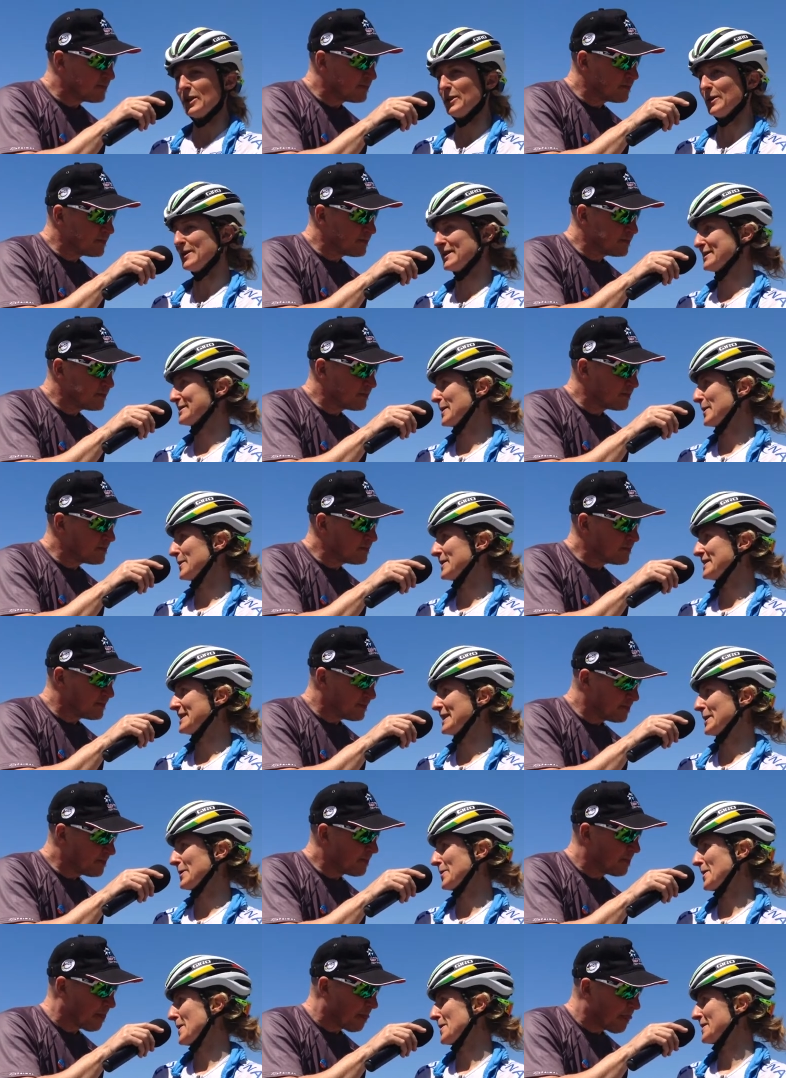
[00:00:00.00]
Speaker 1: Luna's always
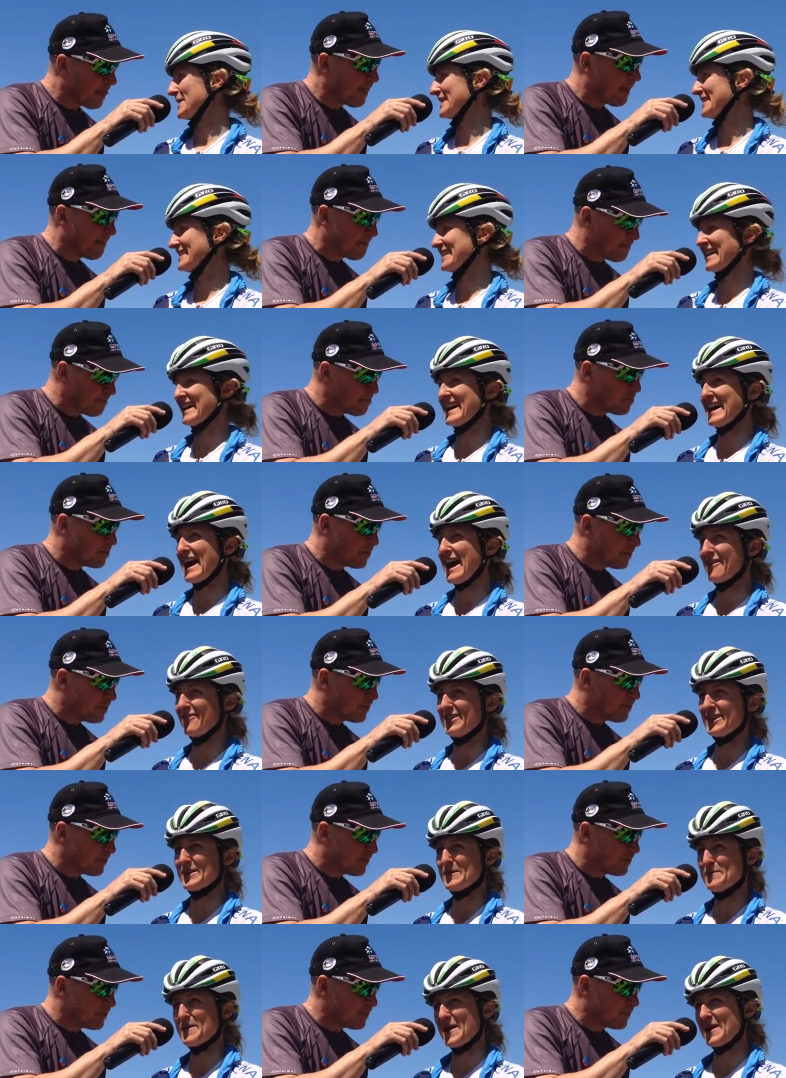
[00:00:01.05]
here, we're always uh,
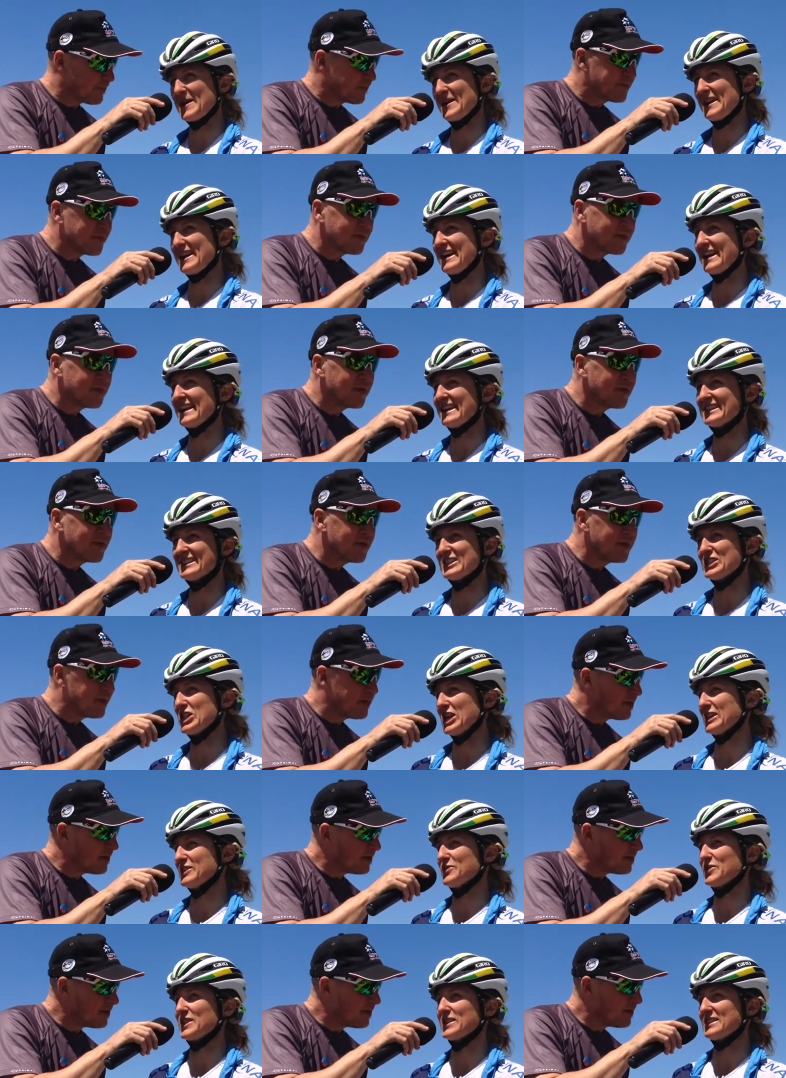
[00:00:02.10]
having a party, and it's a
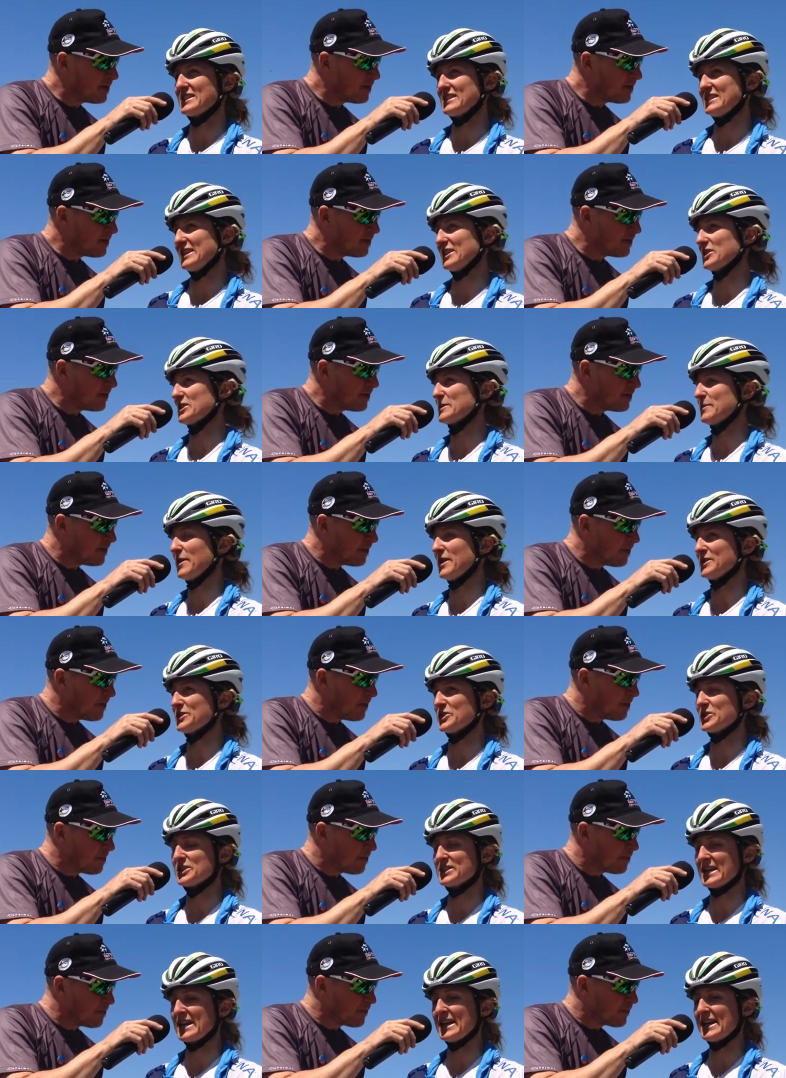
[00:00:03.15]
chance for us to see our
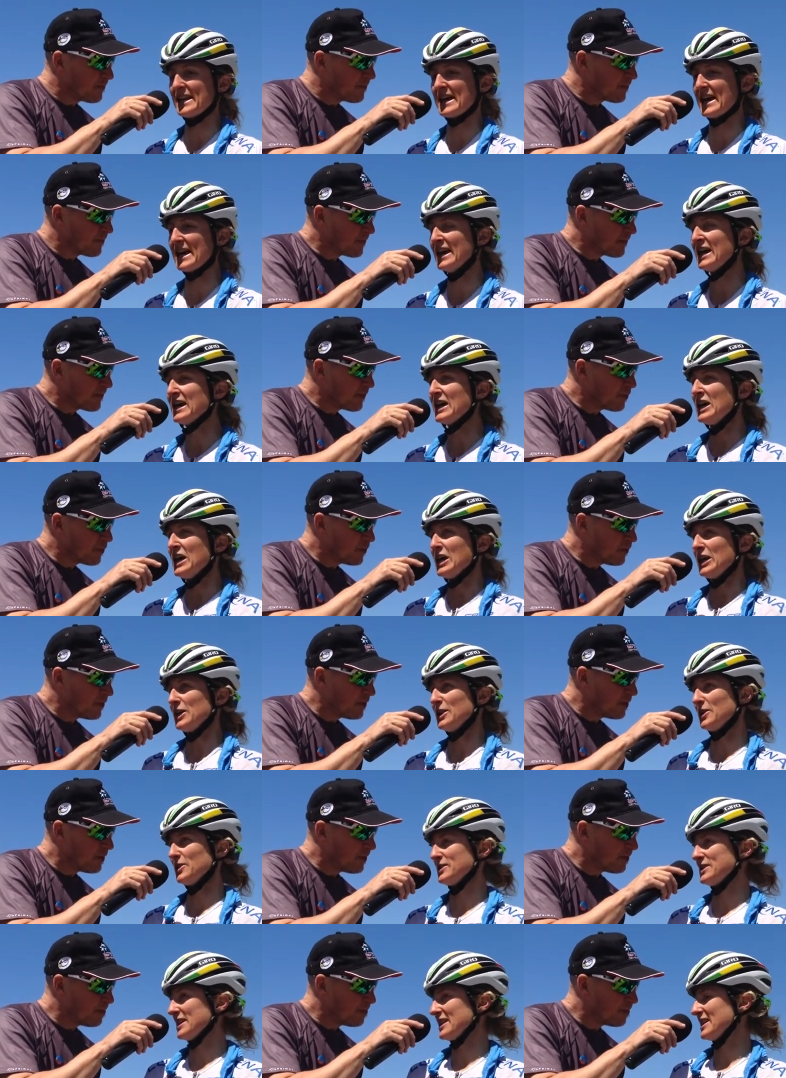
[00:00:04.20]
sponsors and, uh, you
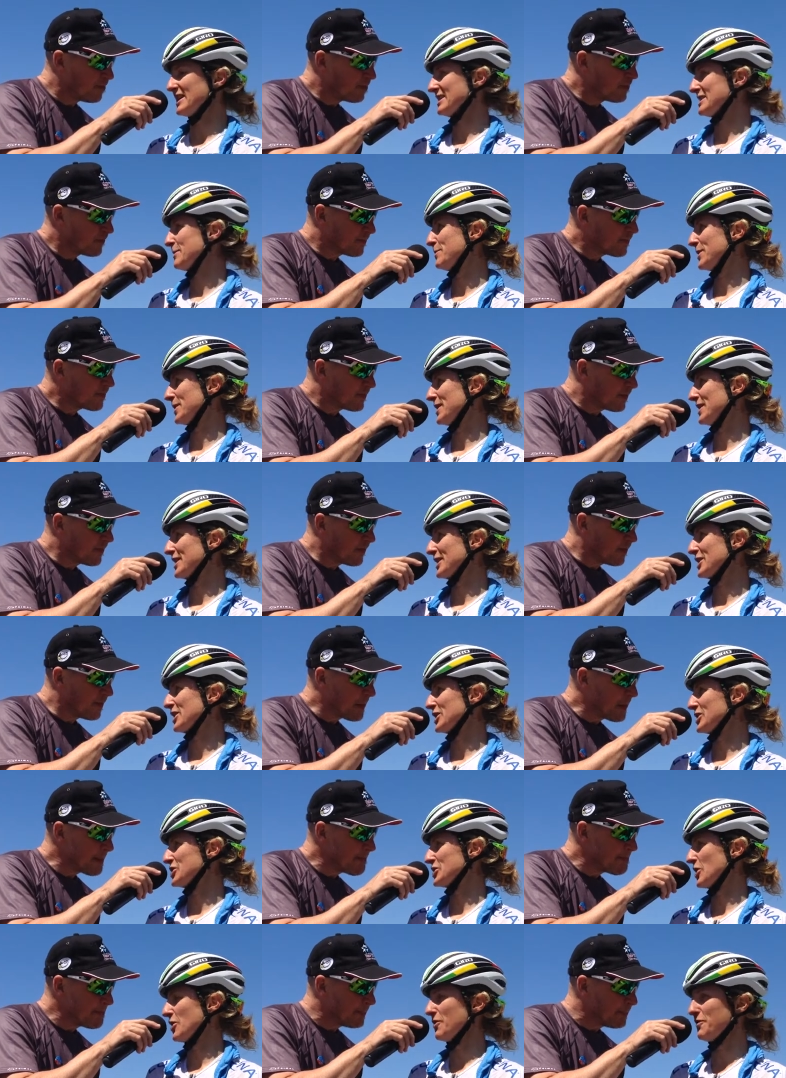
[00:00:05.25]
know, to, to put on a
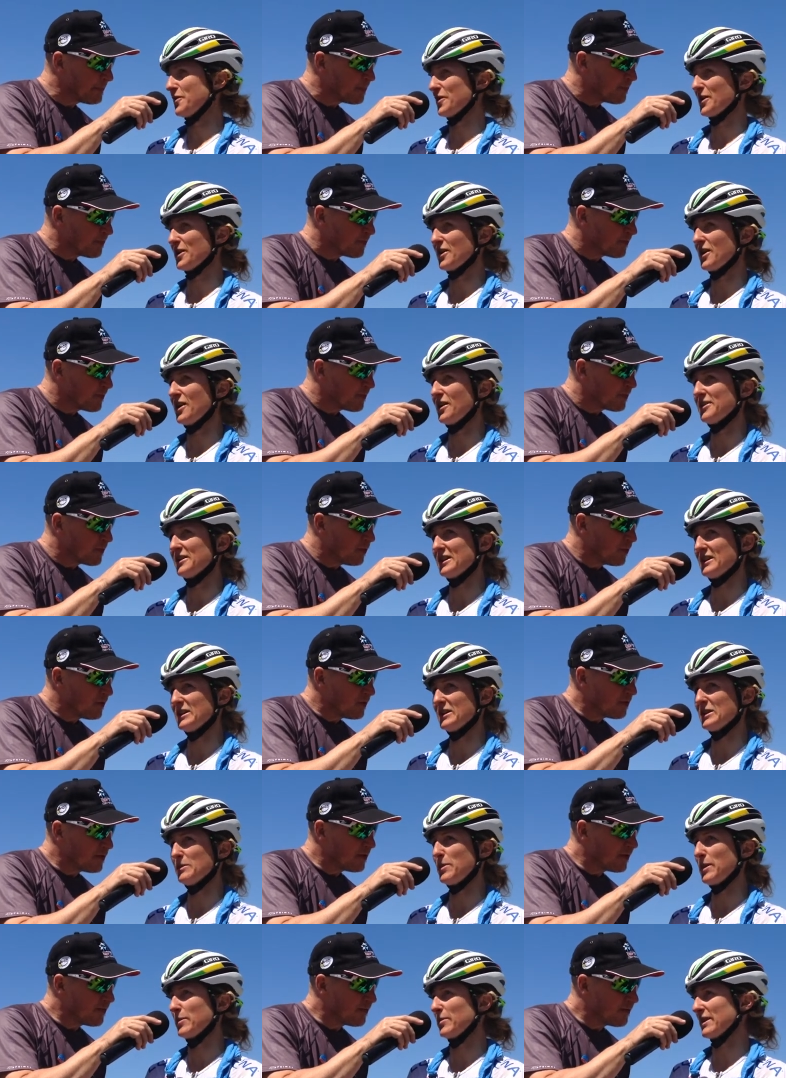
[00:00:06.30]
good show for all the,
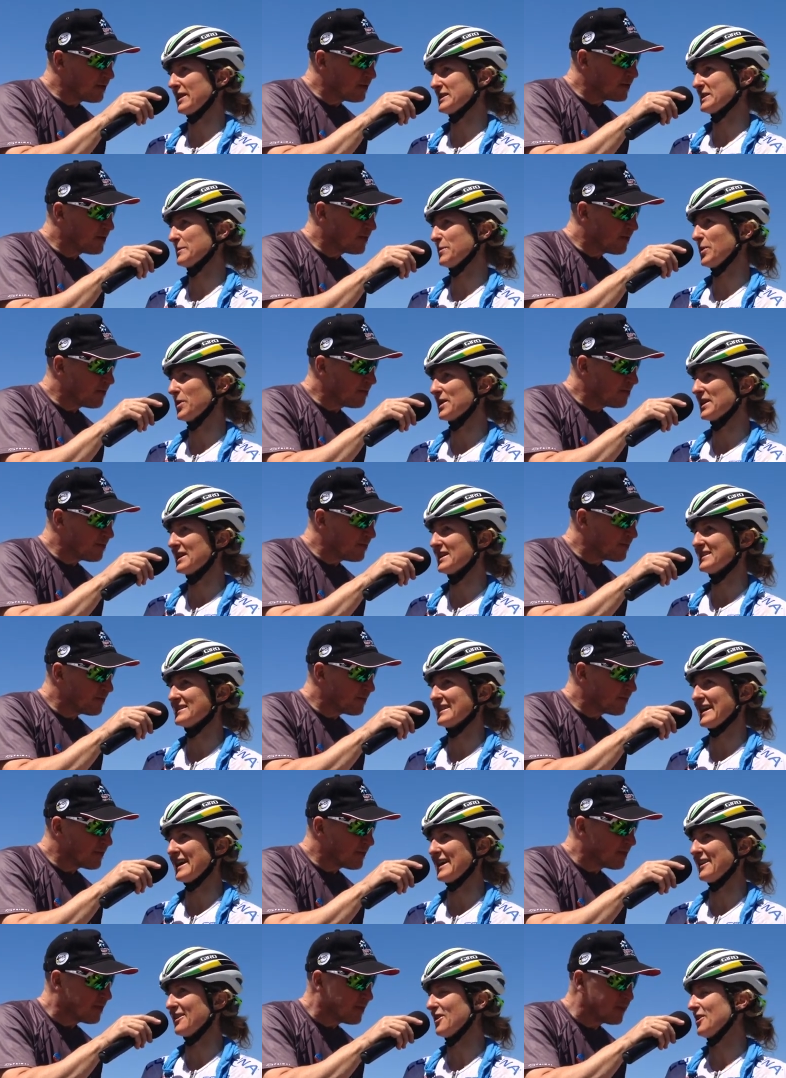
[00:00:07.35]
the people that support us
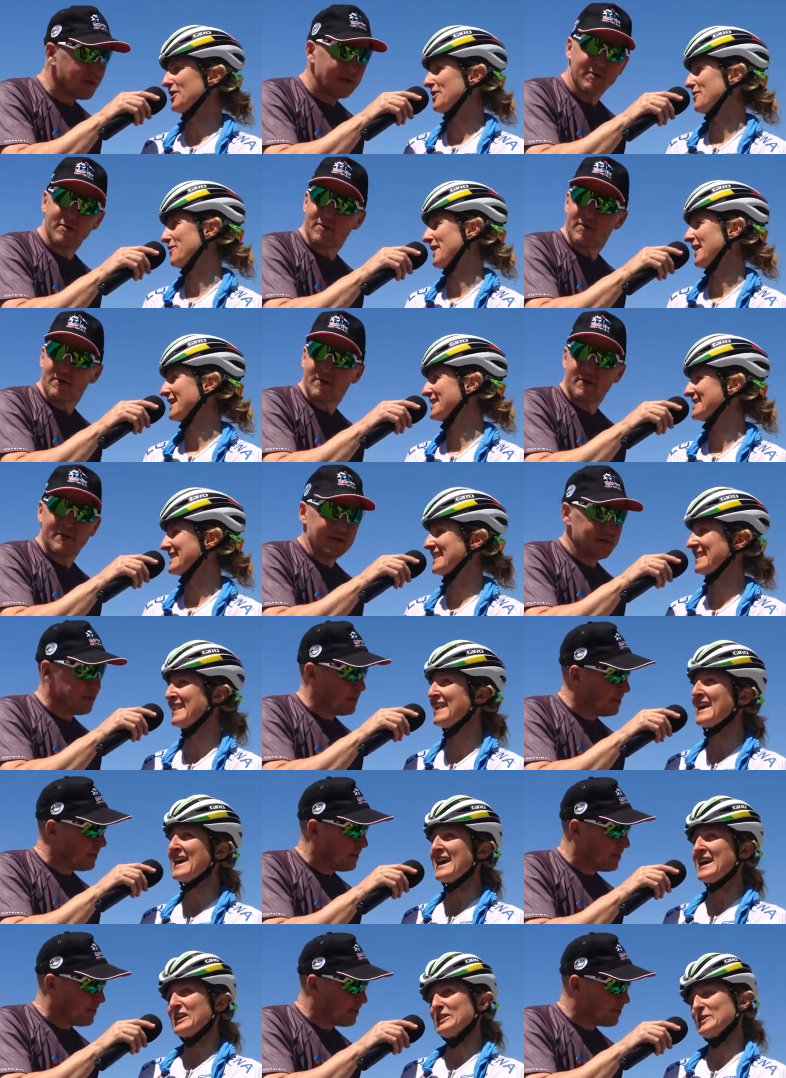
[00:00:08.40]
and all the fans.
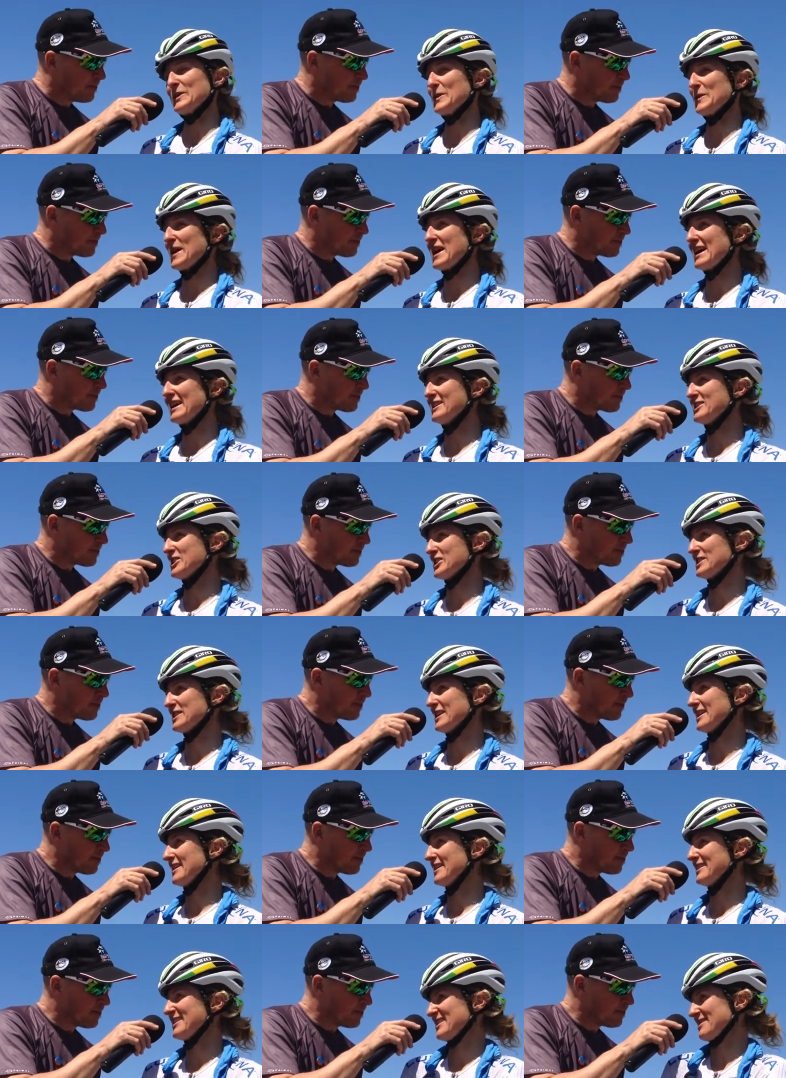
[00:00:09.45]
And so yeah, it's just
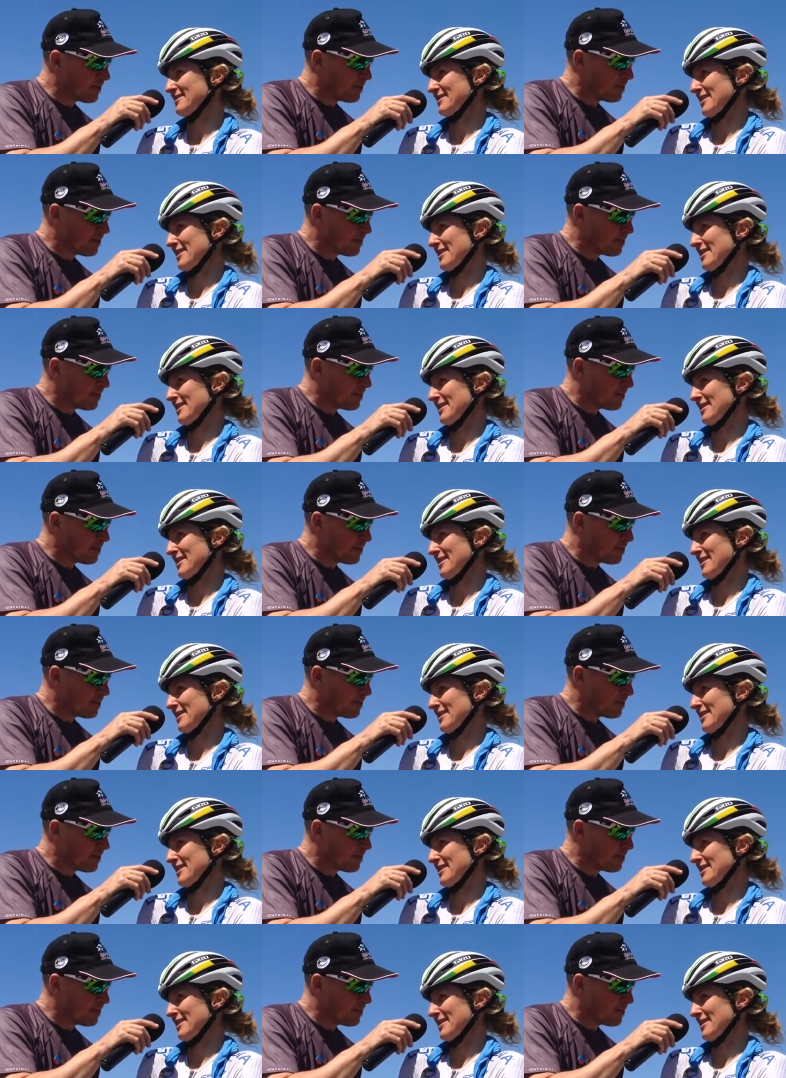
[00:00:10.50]
a, it's